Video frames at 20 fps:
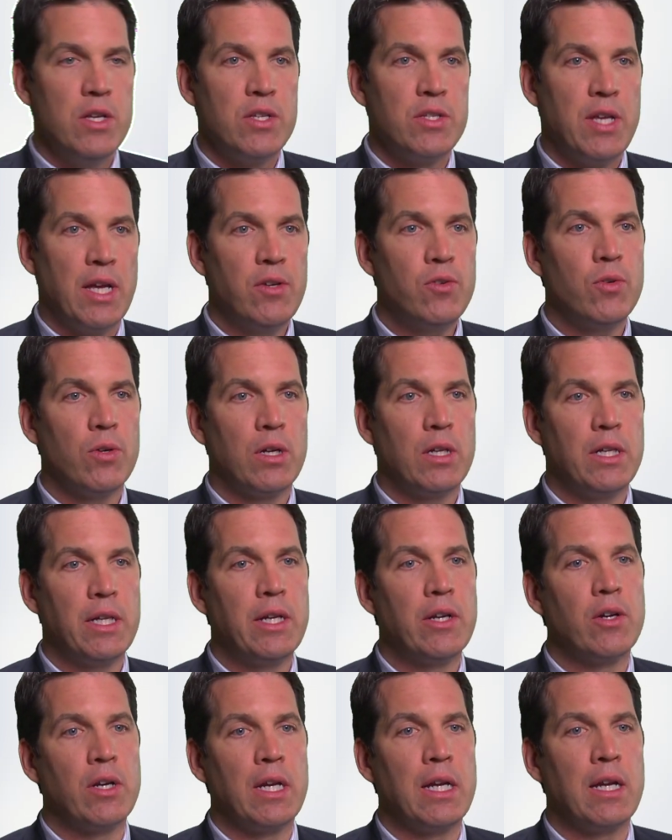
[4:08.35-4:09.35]
Central
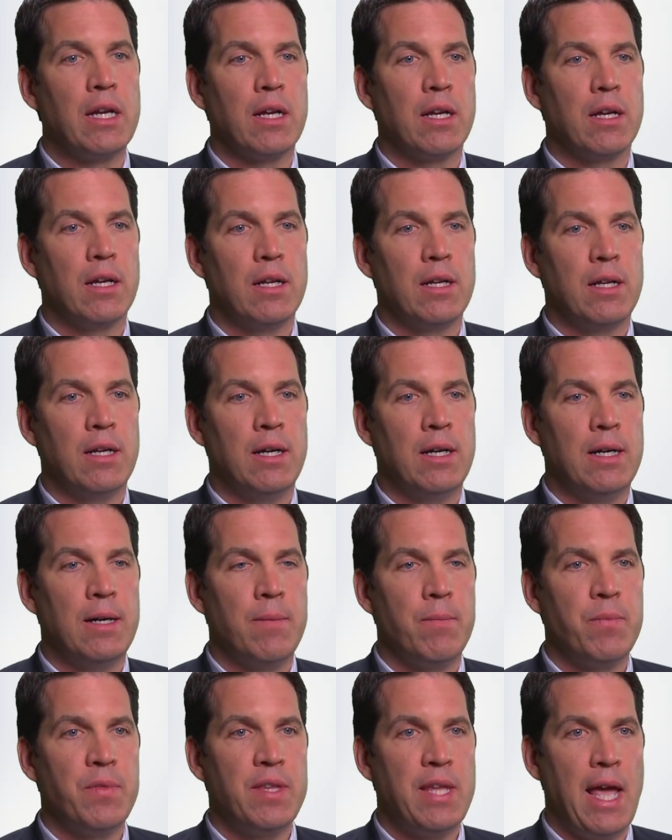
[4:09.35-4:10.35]
clearing
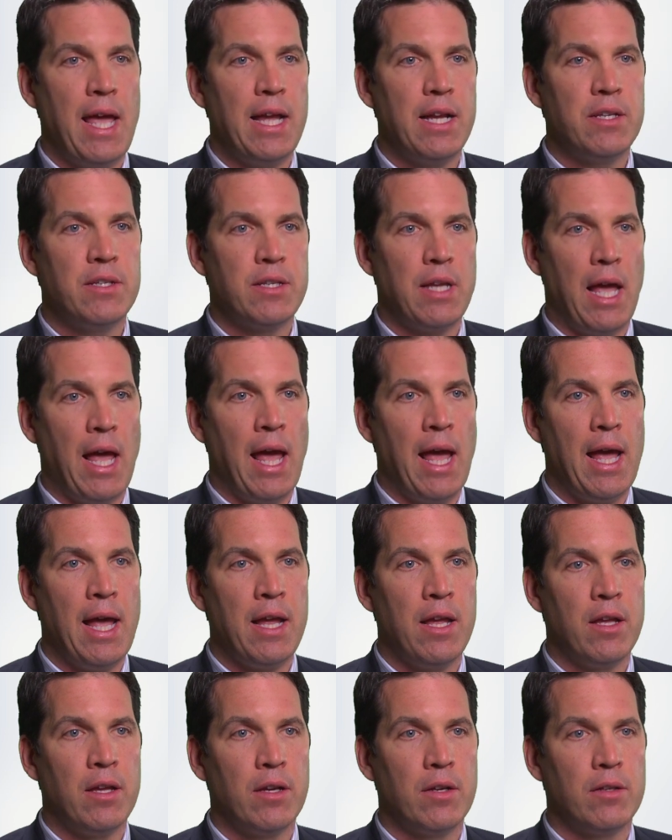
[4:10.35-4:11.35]
takes
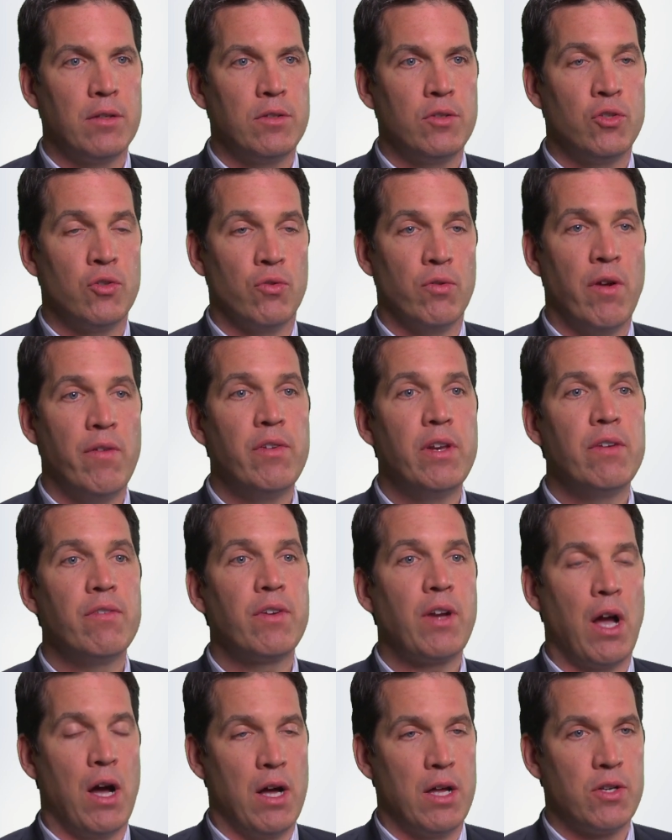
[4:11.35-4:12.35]
a
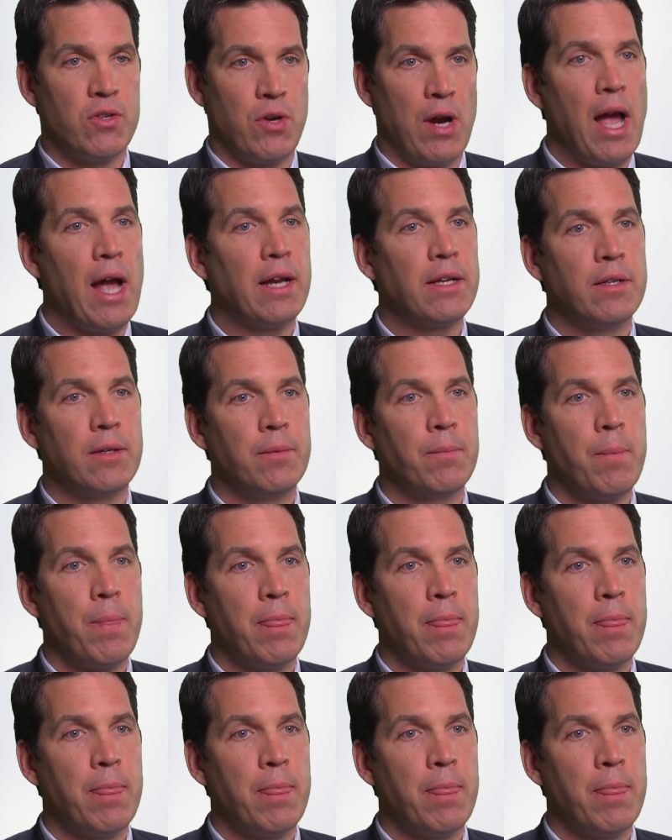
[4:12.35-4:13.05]
derivative contract